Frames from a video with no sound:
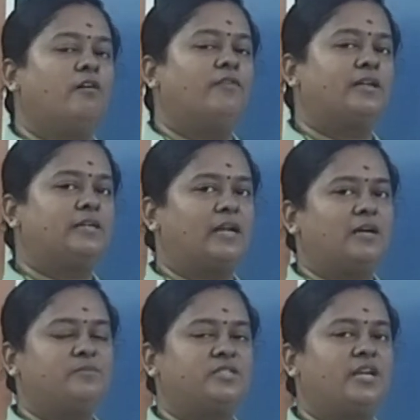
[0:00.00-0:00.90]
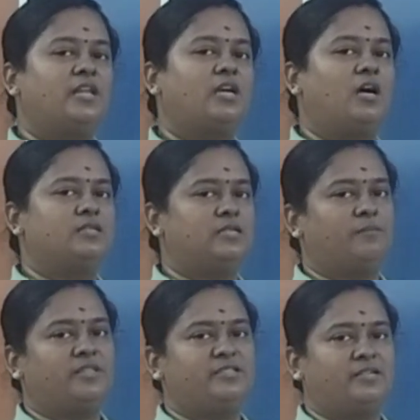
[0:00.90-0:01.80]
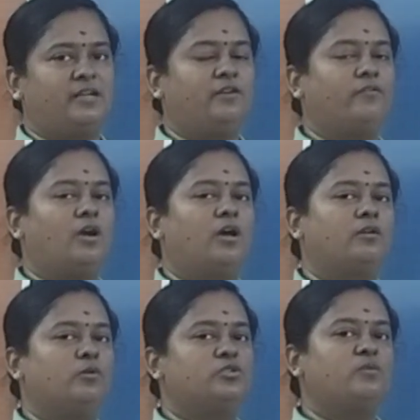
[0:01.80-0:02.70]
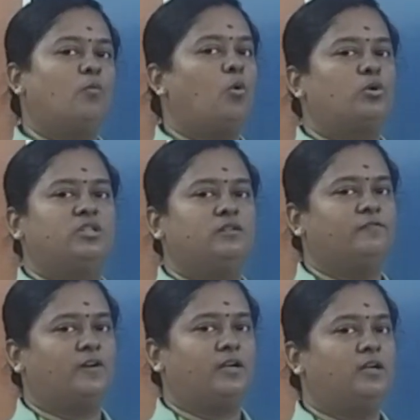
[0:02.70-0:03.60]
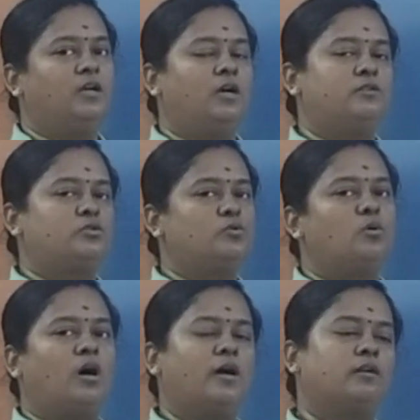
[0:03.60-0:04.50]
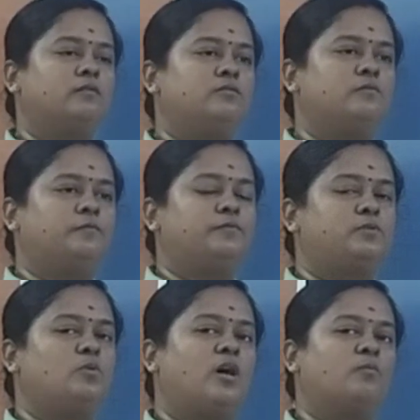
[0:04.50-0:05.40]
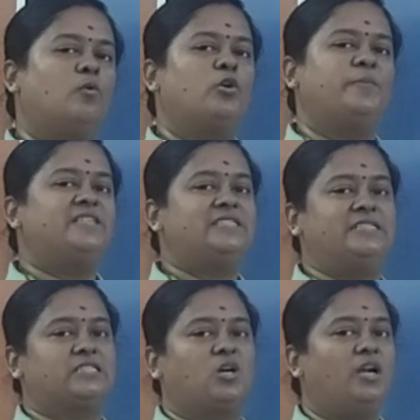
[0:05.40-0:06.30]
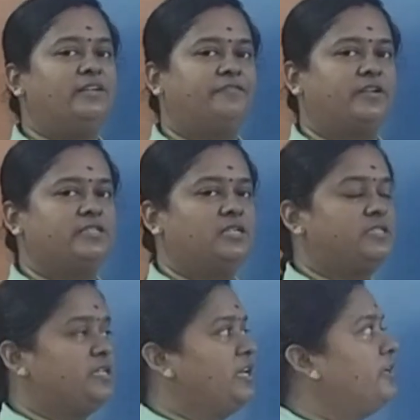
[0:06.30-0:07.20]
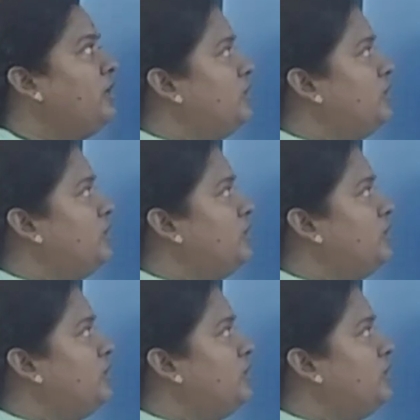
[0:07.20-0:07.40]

For Gram staining and some other staining, we are using more than one. Two or more means it is called differential staining.